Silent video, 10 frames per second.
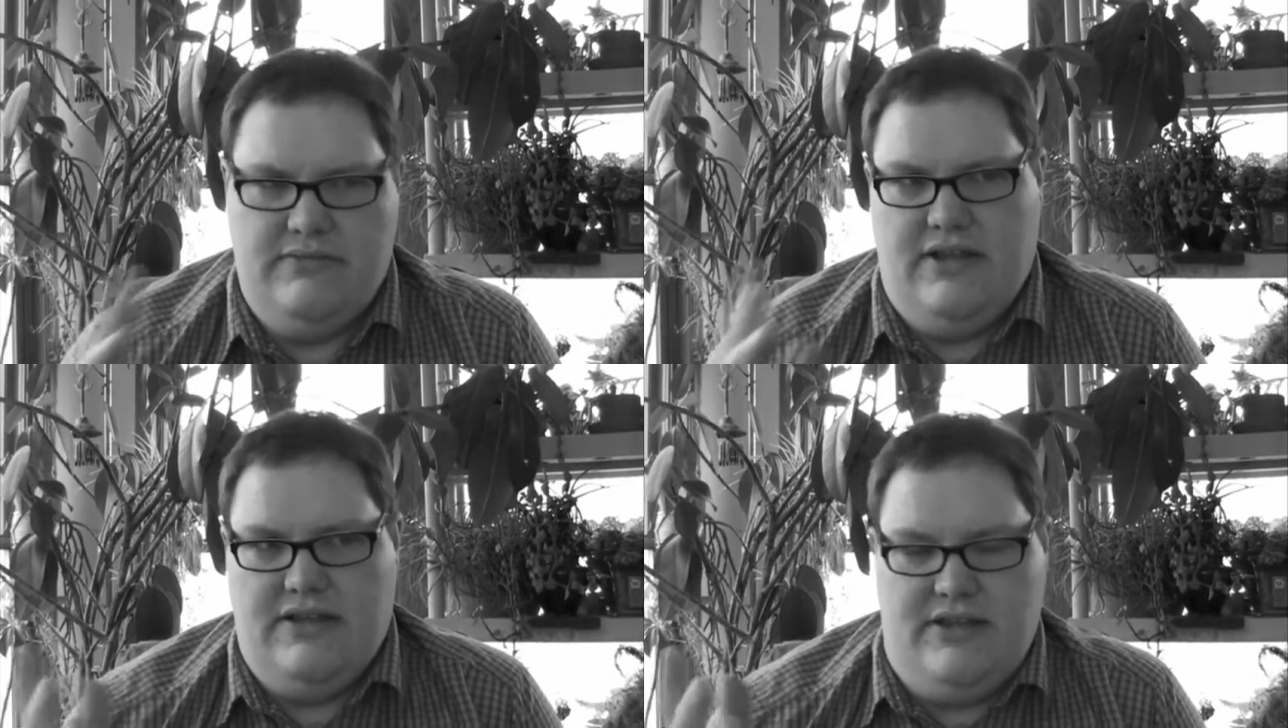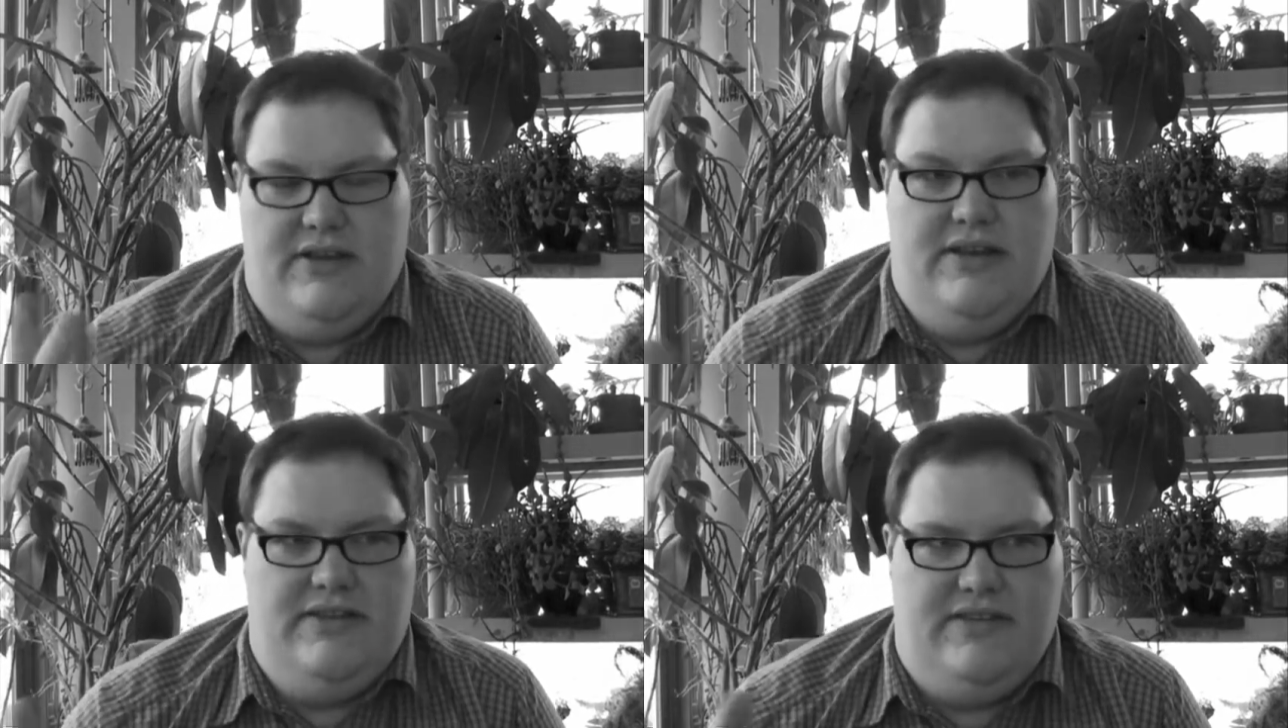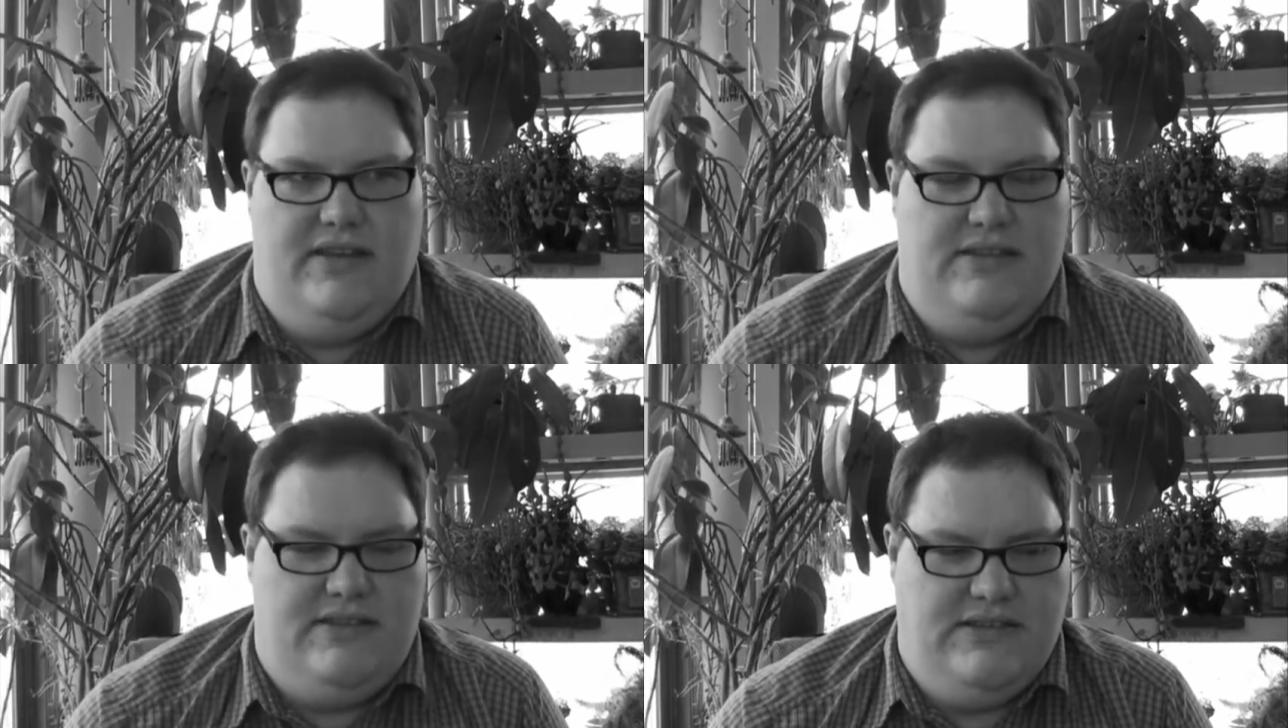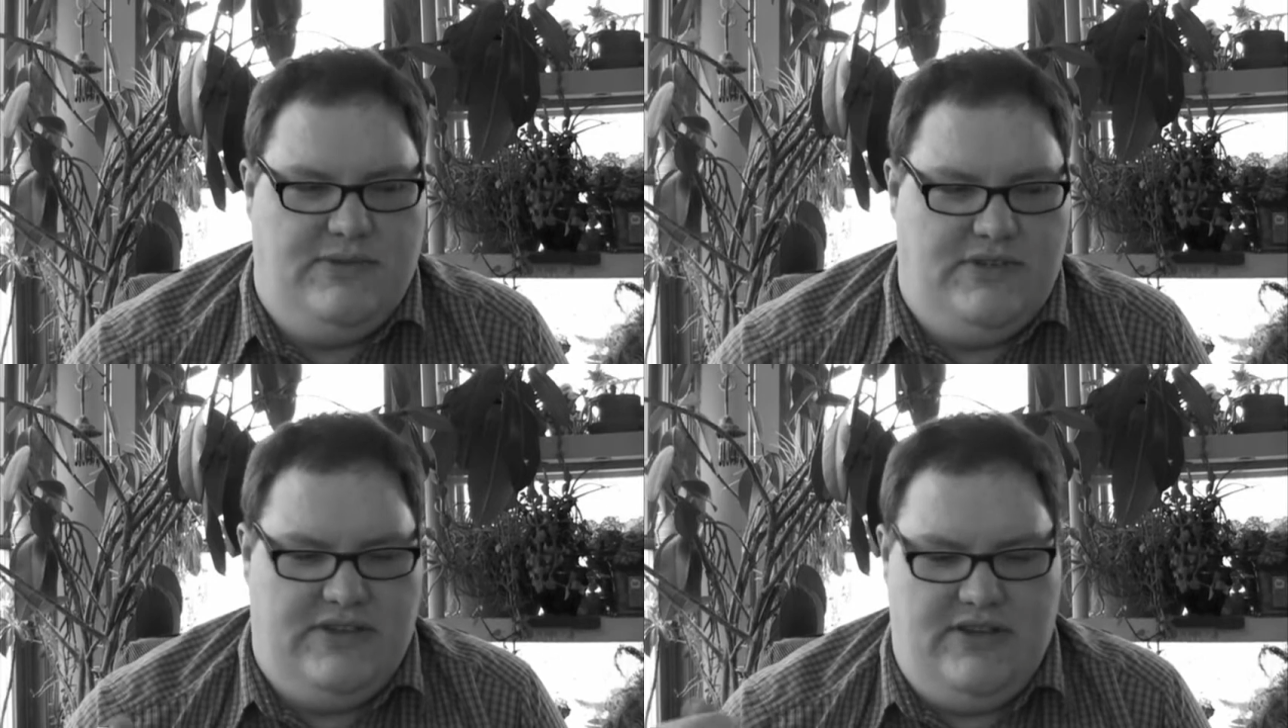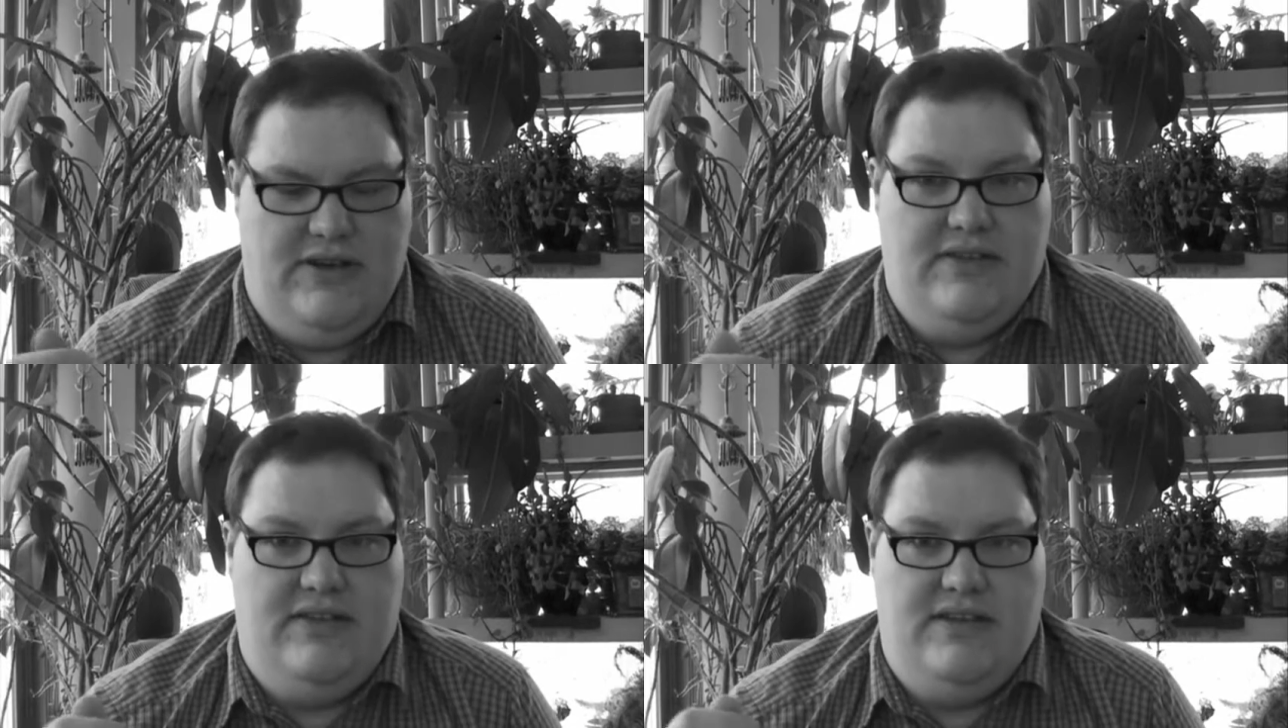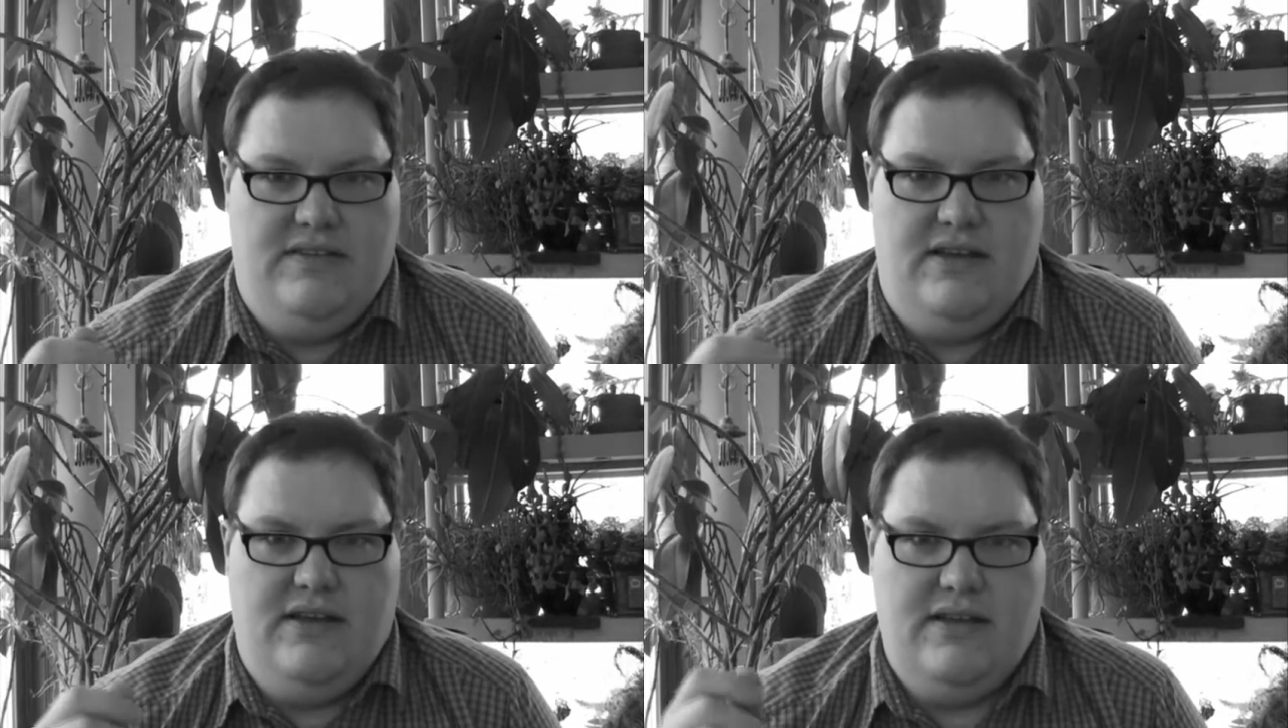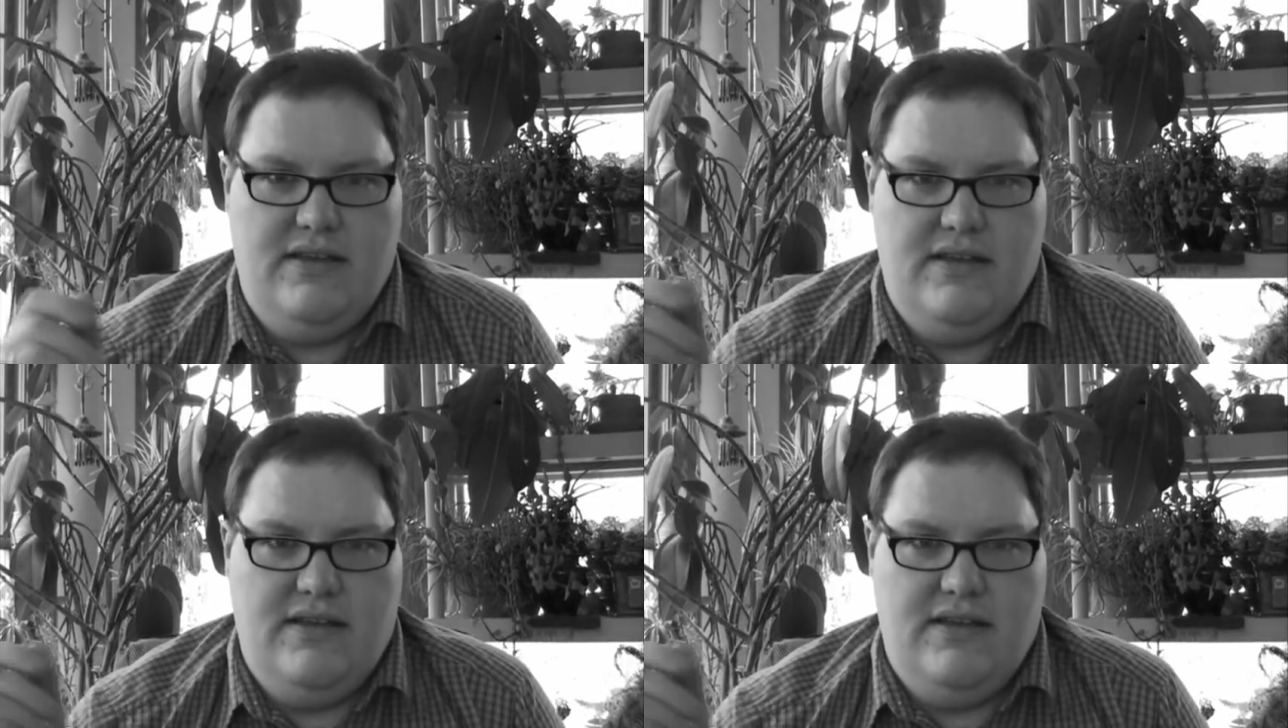not the United States, because it wasn't the United States yet.